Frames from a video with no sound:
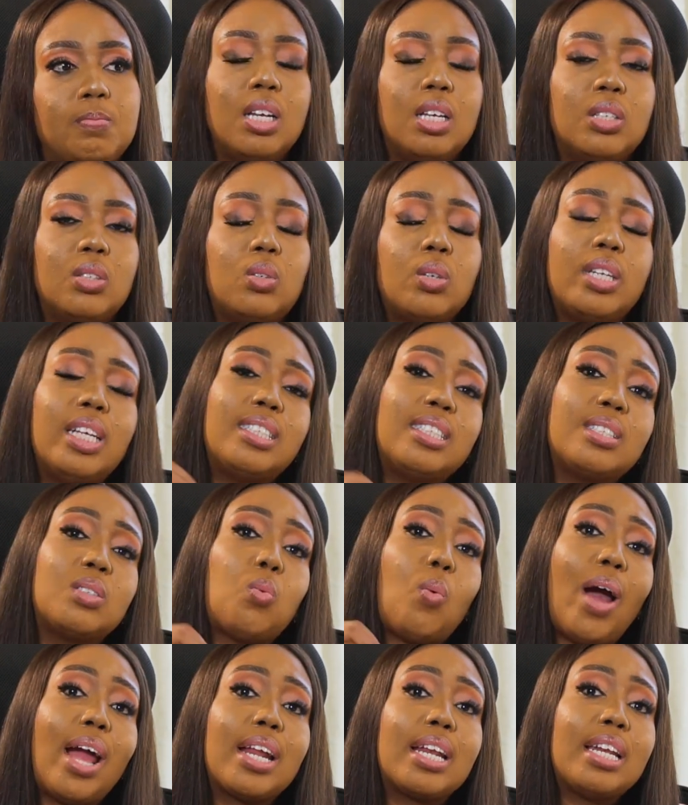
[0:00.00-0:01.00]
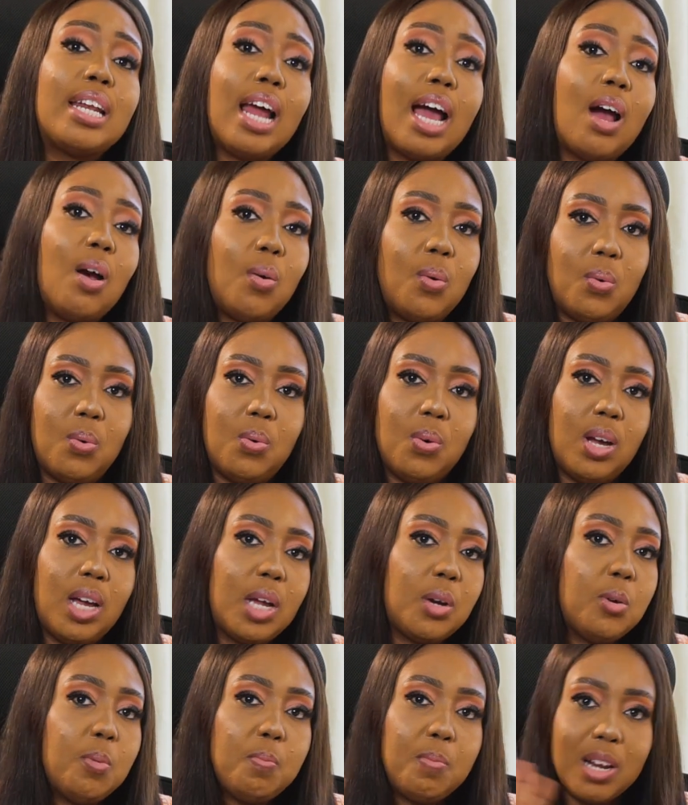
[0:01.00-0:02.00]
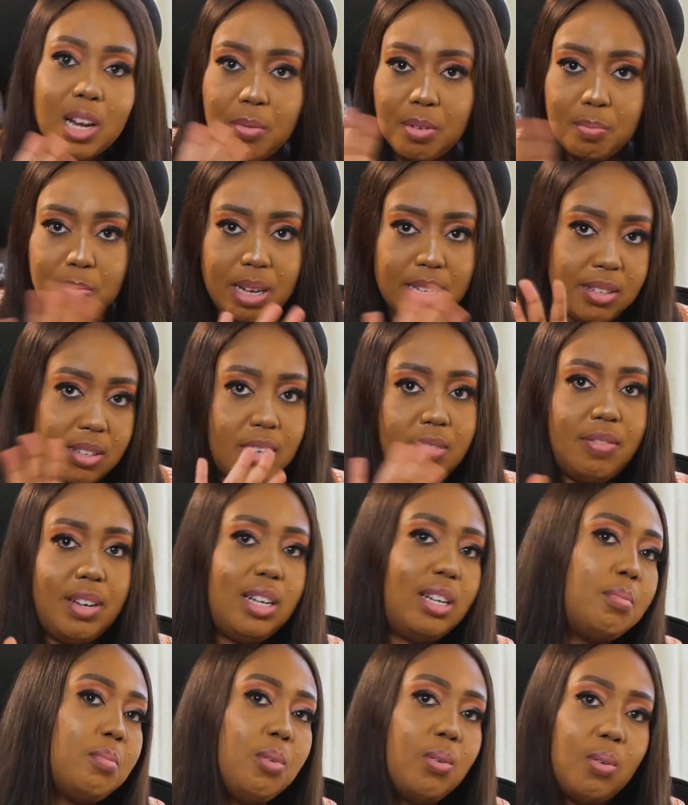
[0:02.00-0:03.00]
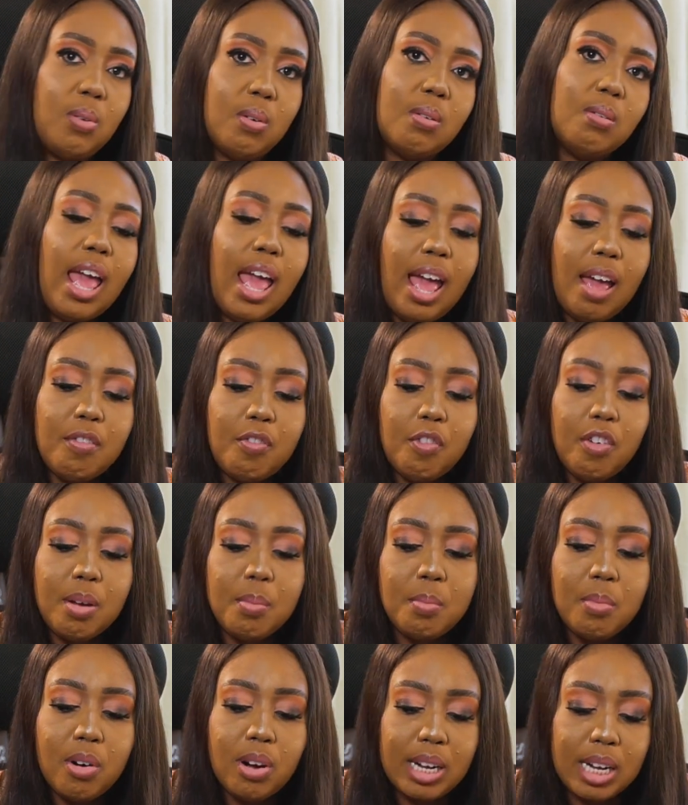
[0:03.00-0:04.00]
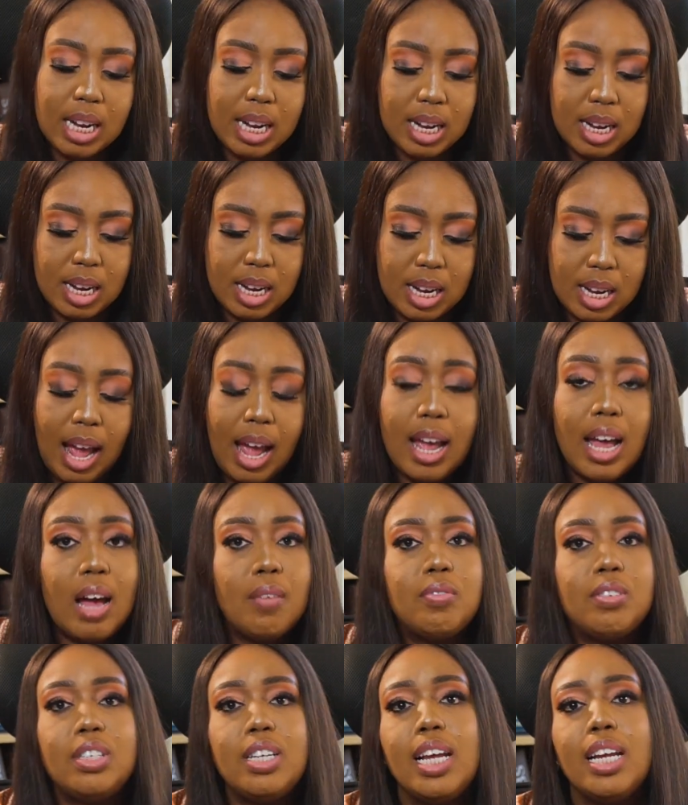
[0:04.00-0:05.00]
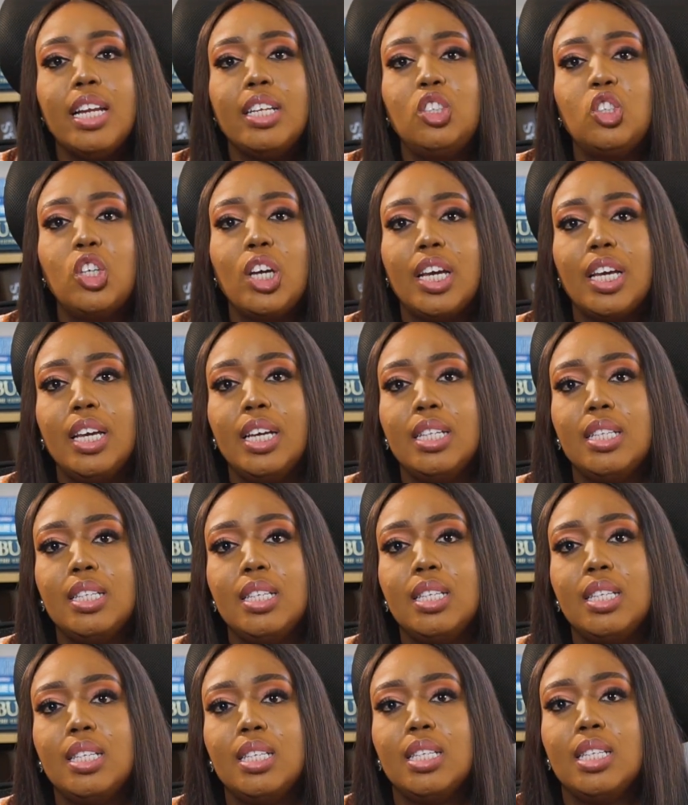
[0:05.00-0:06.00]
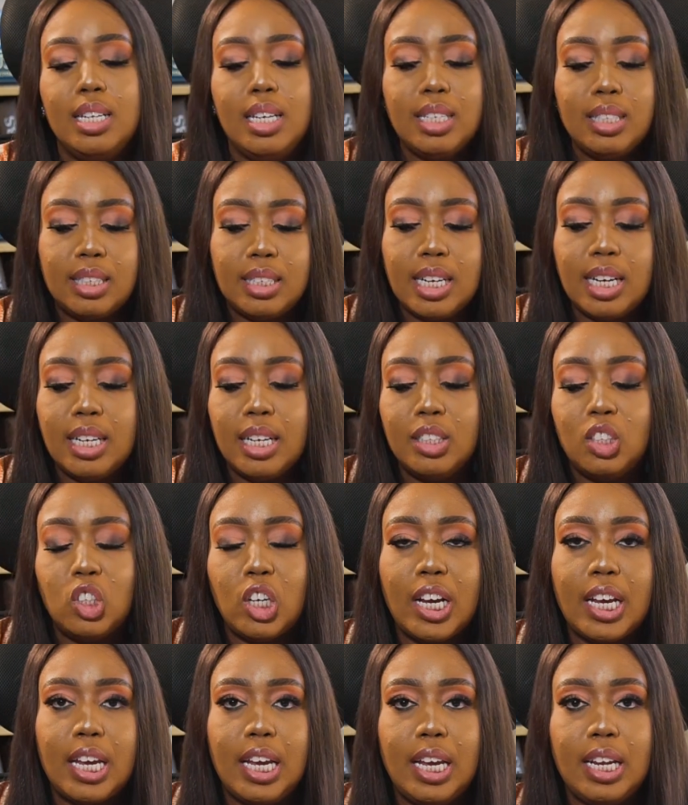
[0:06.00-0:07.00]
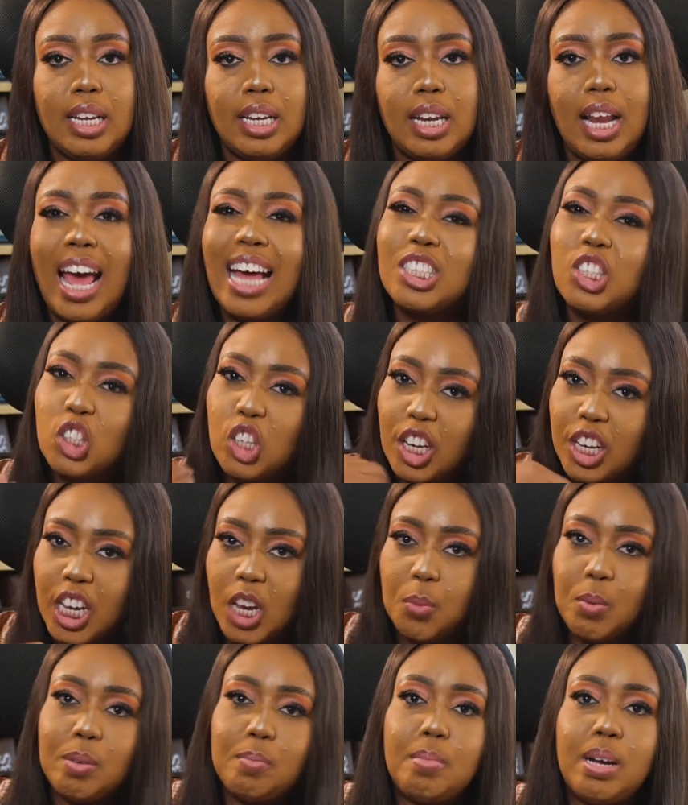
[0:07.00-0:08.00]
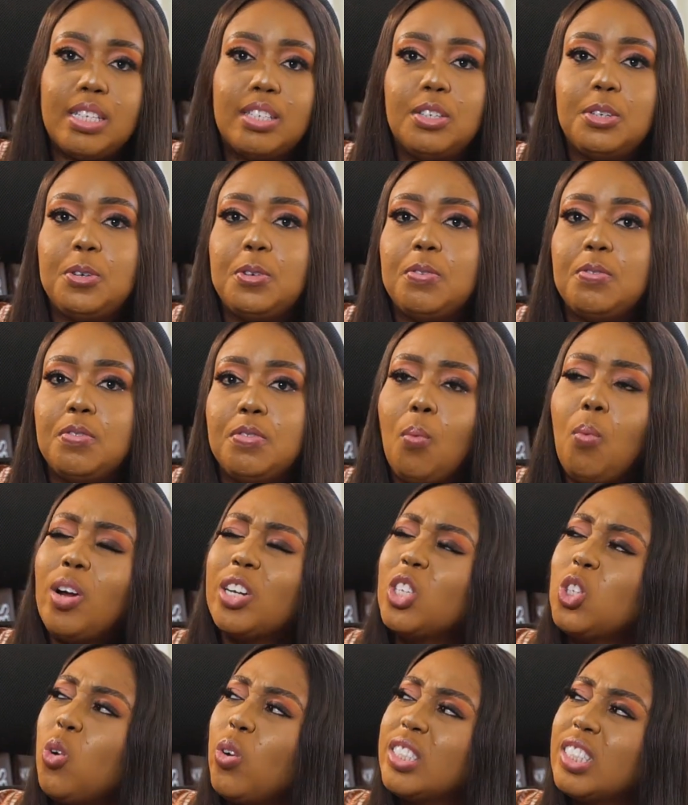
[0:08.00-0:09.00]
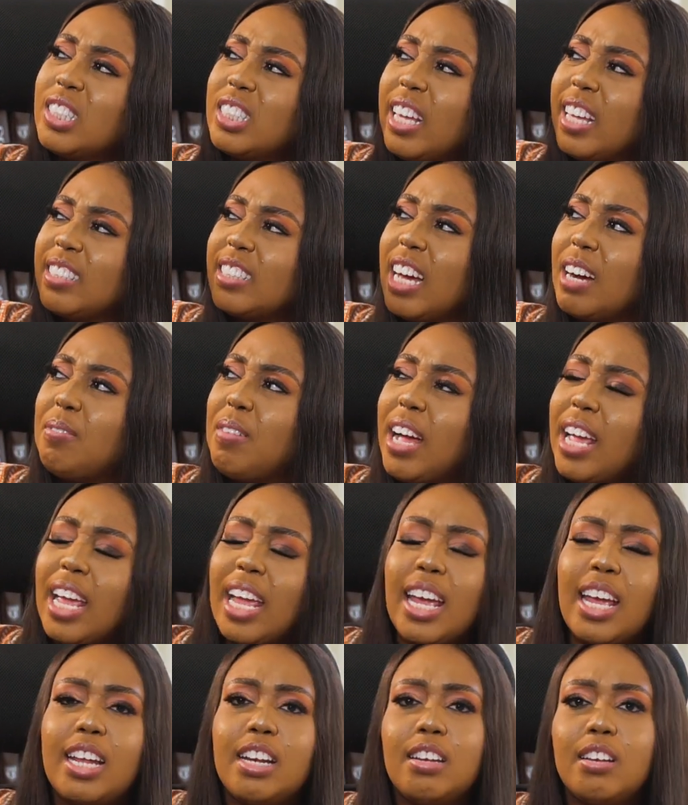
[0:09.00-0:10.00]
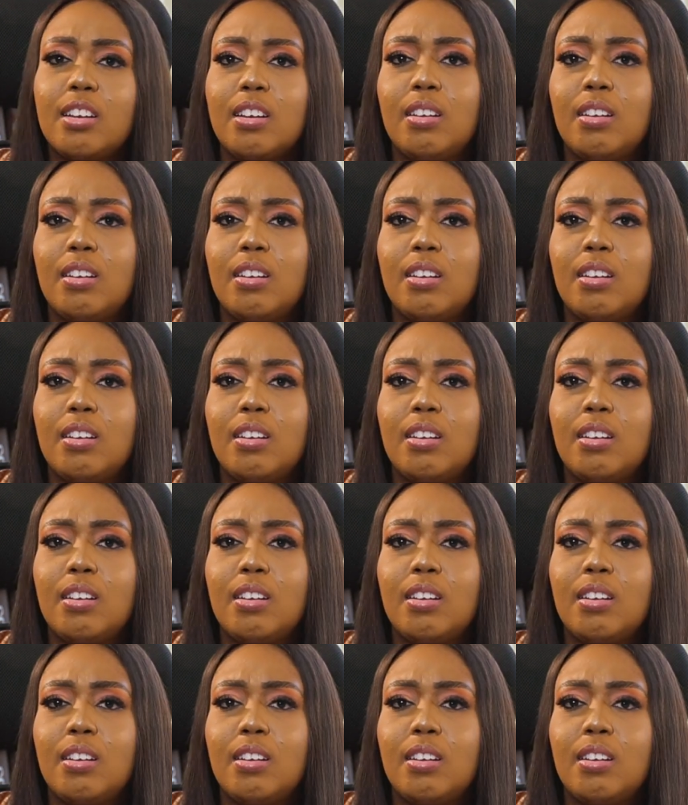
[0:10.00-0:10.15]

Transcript: So this is why now I don't play with myself anymore. Every morning I have daily check-ins. this daily check-in, I check in with myself. What nonsense have I heard?